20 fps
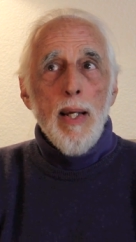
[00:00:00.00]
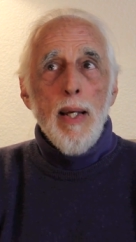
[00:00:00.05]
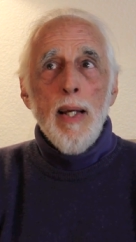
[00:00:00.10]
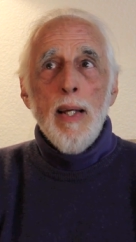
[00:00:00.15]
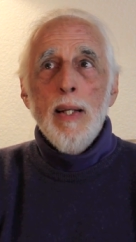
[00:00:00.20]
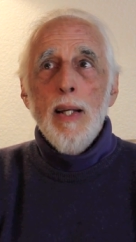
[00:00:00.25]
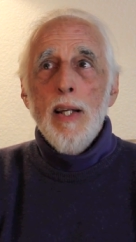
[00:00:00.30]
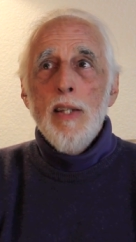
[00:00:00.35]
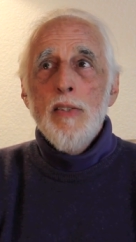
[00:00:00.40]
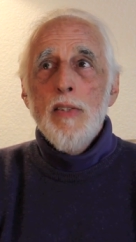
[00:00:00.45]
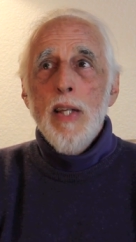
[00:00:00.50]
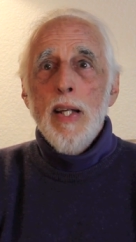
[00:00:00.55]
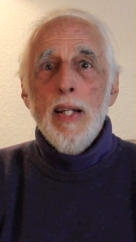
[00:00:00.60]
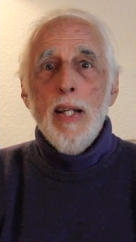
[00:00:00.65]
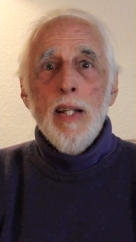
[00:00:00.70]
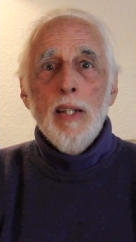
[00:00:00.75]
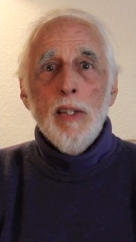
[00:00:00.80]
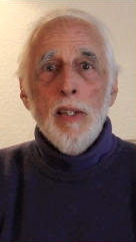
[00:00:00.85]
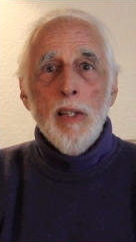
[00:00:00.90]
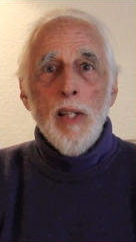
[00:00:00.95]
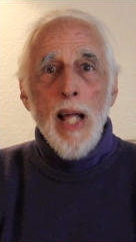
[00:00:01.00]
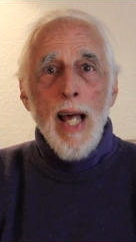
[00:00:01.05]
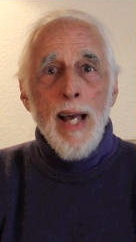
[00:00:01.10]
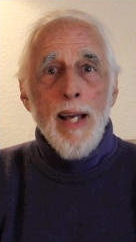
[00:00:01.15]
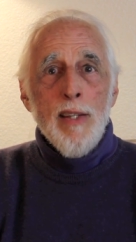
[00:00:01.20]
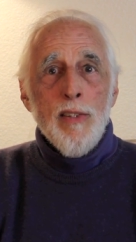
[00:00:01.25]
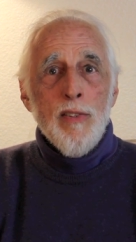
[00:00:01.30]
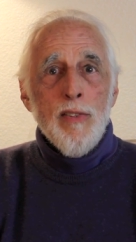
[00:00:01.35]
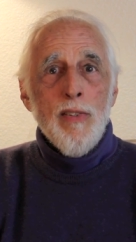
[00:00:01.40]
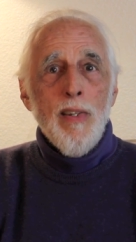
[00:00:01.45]
And I said, "At
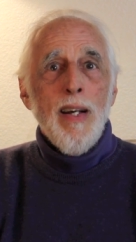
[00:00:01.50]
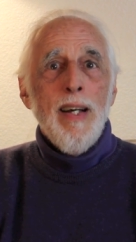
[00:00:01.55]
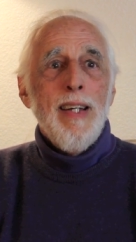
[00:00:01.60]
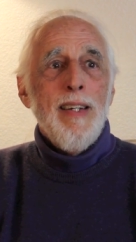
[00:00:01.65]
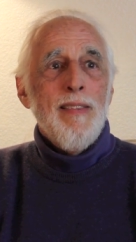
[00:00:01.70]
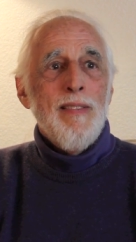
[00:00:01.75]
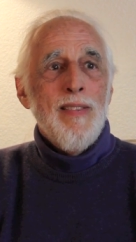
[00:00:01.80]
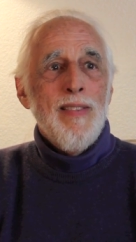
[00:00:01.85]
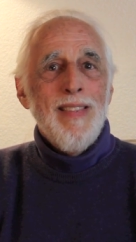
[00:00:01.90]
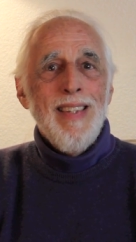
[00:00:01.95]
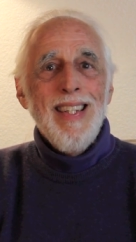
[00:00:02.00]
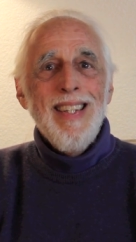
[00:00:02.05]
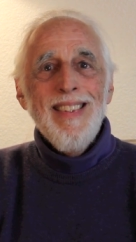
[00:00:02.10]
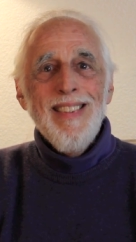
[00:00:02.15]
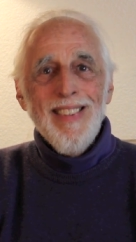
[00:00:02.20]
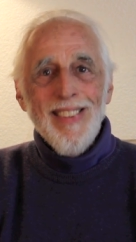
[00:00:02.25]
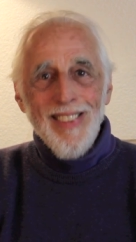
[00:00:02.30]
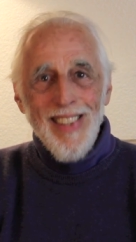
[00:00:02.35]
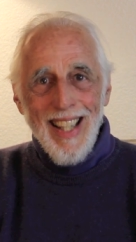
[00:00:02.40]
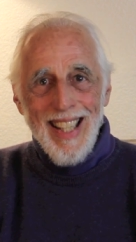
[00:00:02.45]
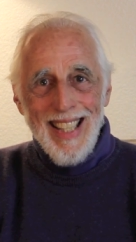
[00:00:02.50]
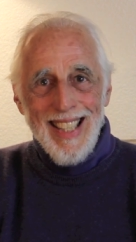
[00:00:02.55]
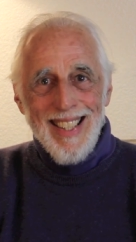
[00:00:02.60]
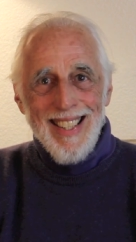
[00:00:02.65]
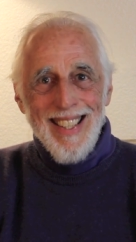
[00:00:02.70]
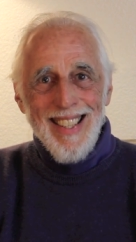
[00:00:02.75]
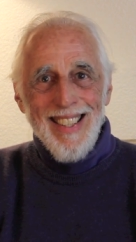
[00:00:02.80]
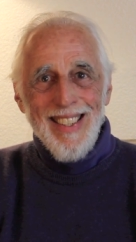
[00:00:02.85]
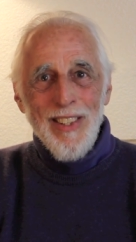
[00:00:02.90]
last I have seen the light."